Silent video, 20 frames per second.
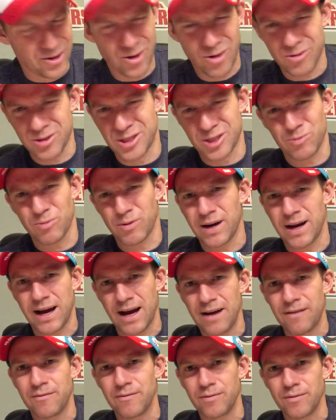always just want to
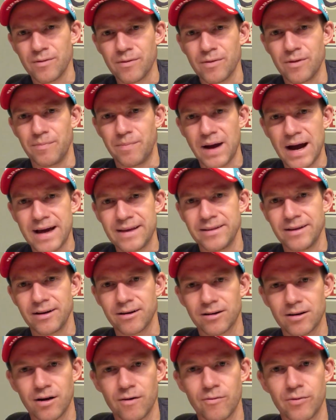have the pad there
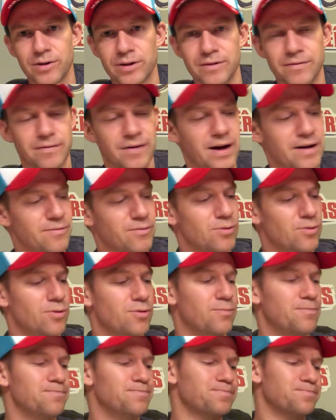covering the
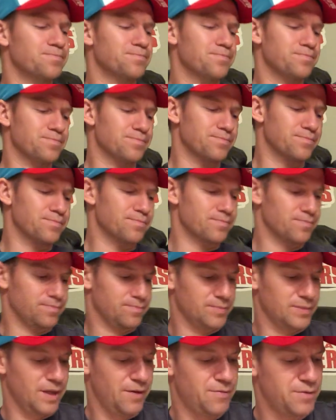5-hole
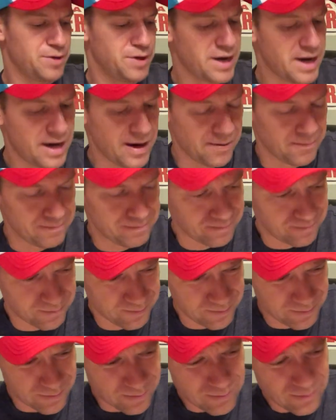if you can.
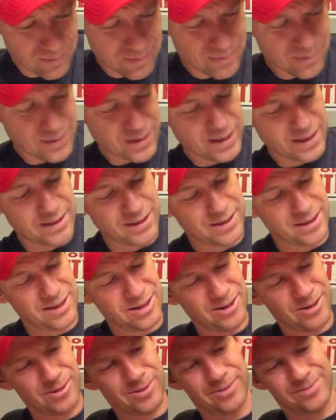
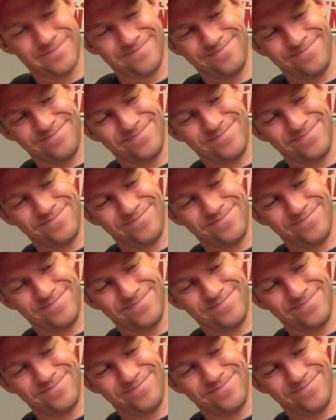So,